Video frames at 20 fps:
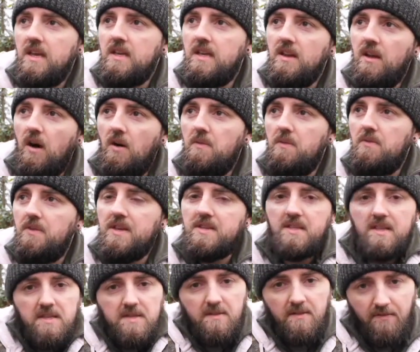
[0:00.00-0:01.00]
you know,
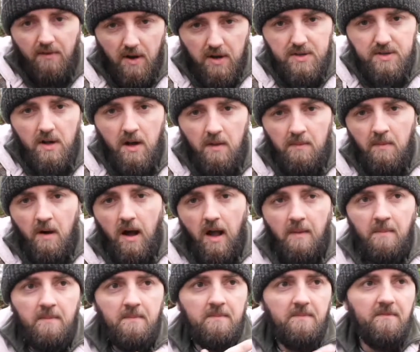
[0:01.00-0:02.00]
this is the first time
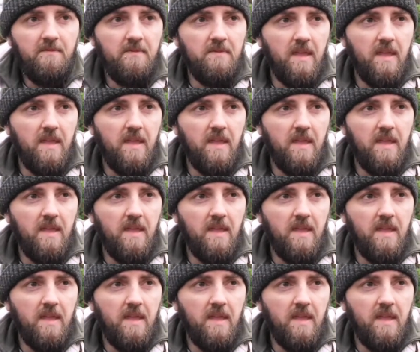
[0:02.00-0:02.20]
I'm